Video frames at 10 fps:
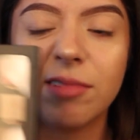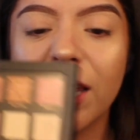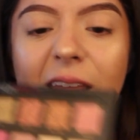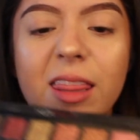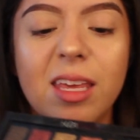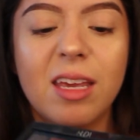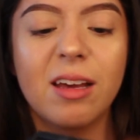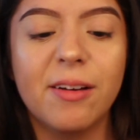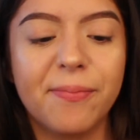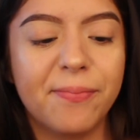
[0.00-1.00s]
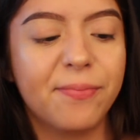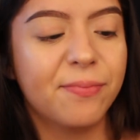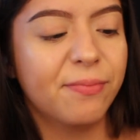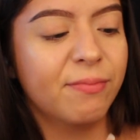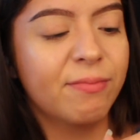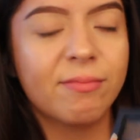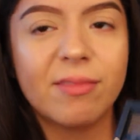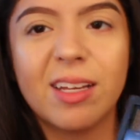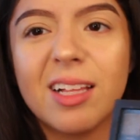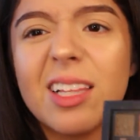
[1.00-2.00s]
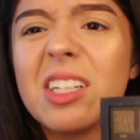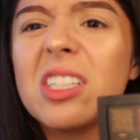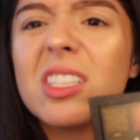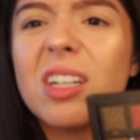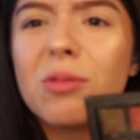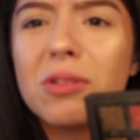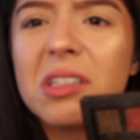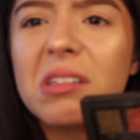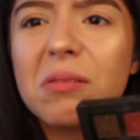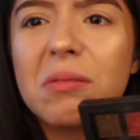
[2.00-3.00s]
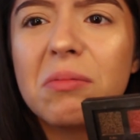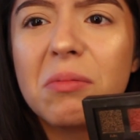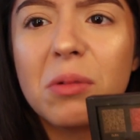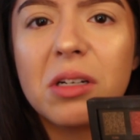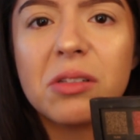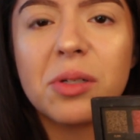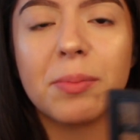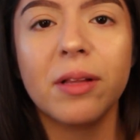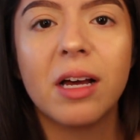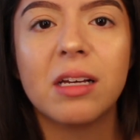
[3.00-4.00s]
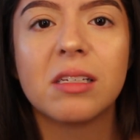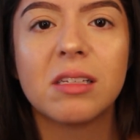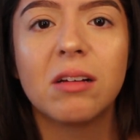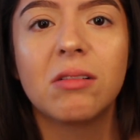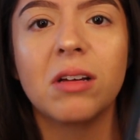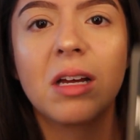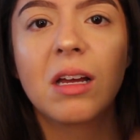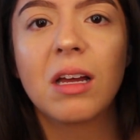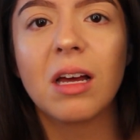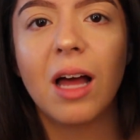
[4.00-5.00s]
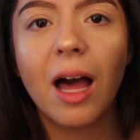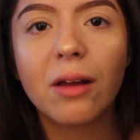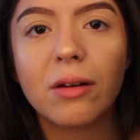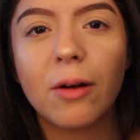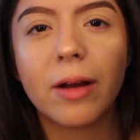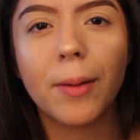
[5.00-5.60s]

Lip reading: And then the glitters are really weird to apply, so I do not